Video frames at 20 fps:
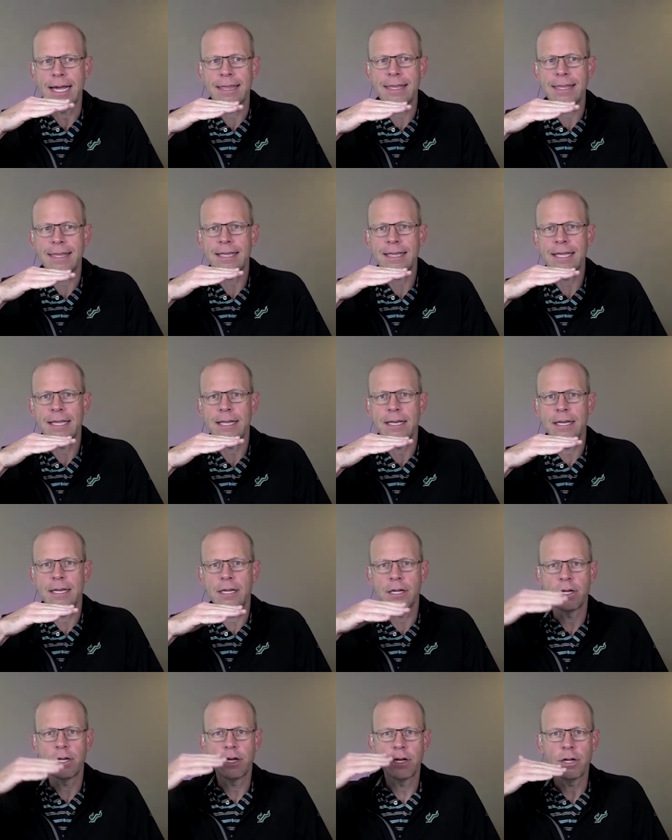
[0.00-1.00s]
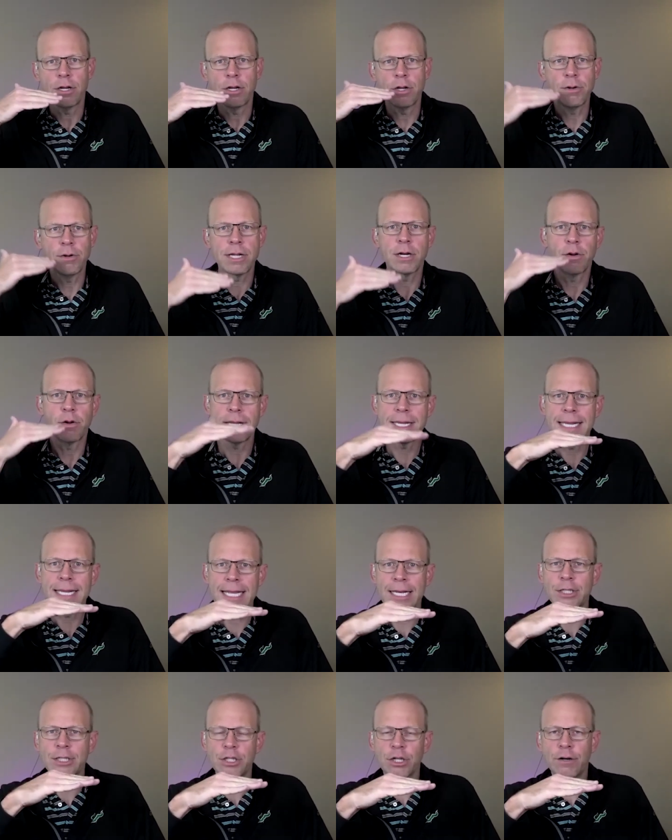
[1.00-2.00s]
I think that you can only
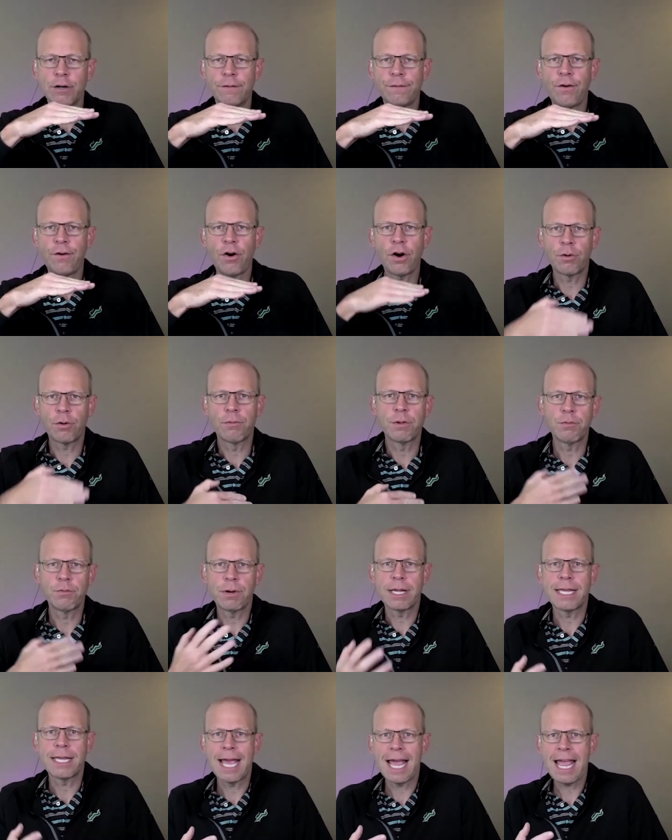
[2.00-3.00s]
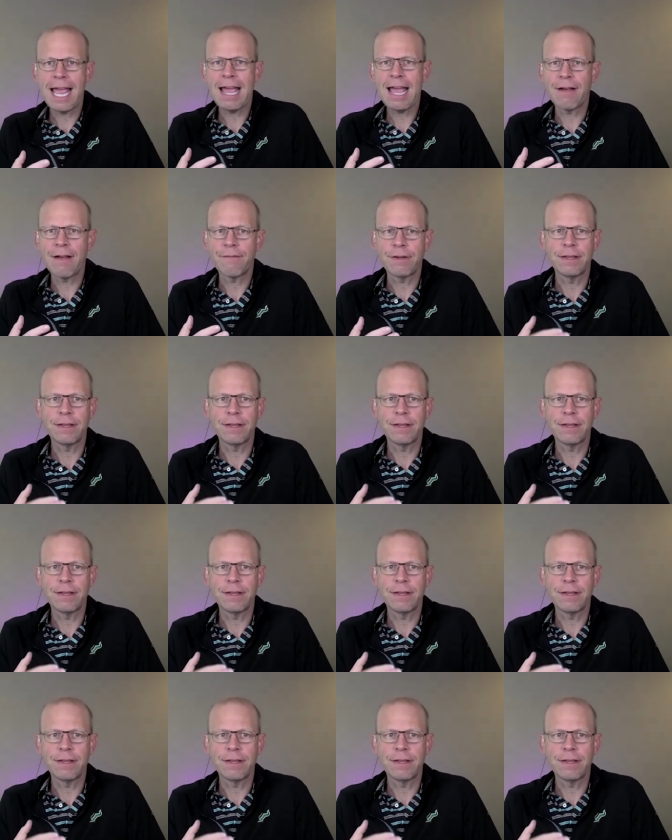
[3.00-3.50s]
get so far with what you have.